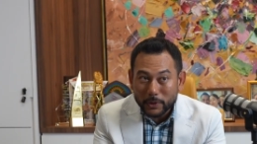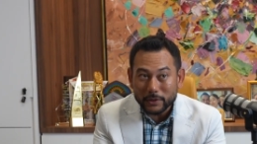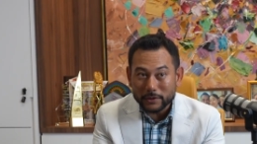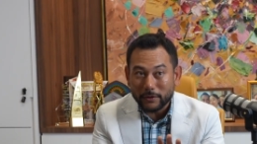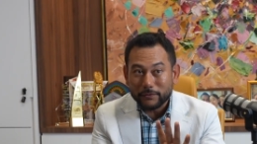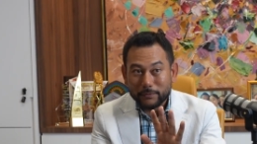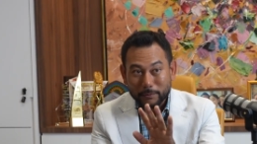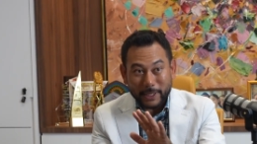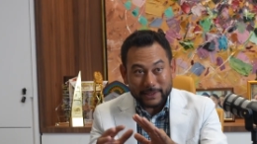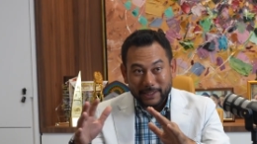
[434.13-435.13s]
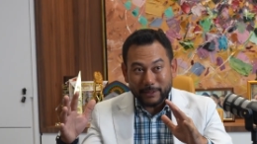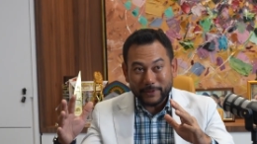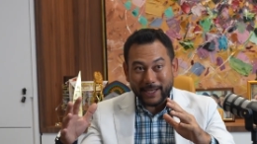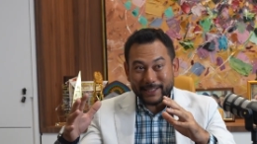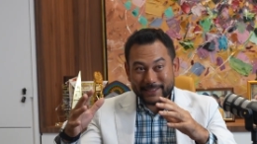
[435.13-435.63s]
because of My Salam,
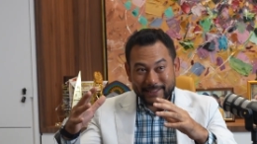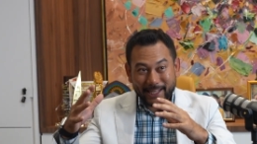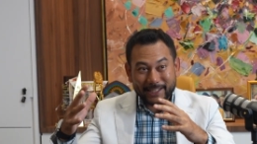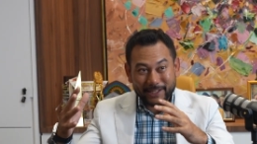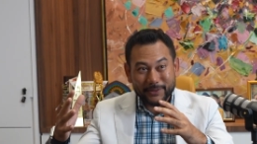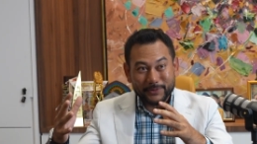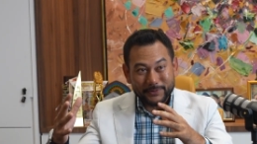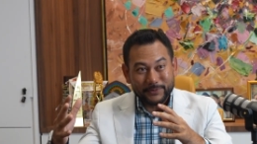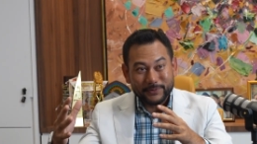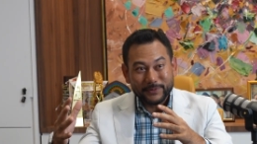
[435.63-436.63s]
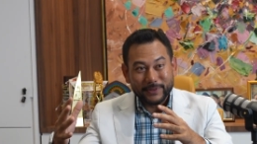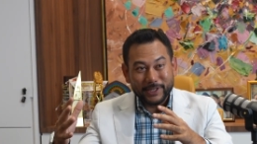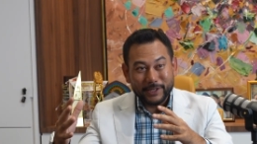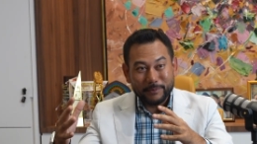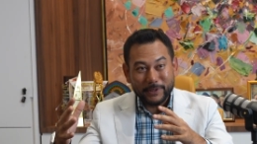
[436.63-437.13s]
they understand now
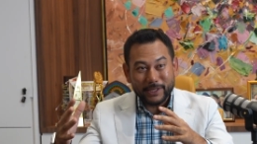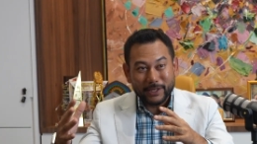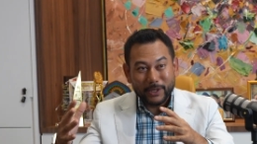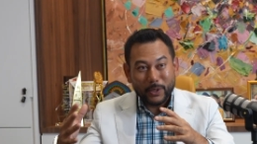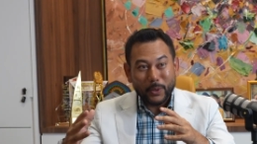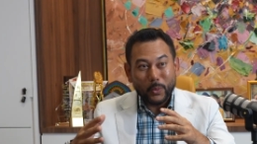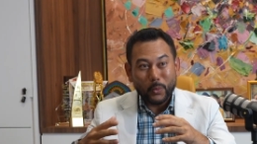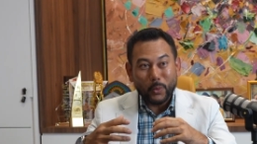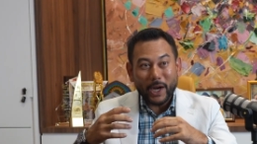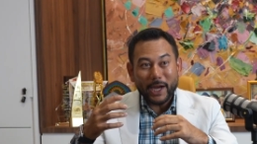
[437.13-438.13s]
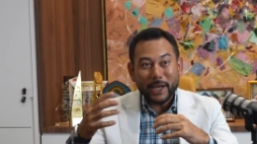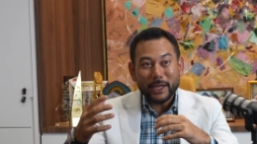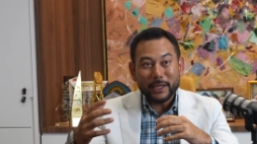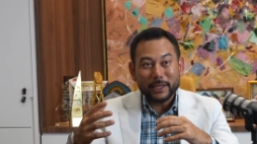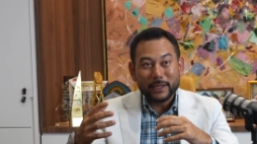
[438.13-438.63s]
a little bit
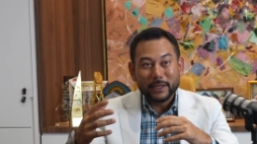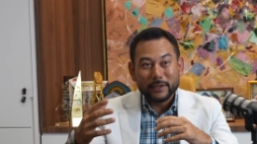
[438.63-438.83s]
why.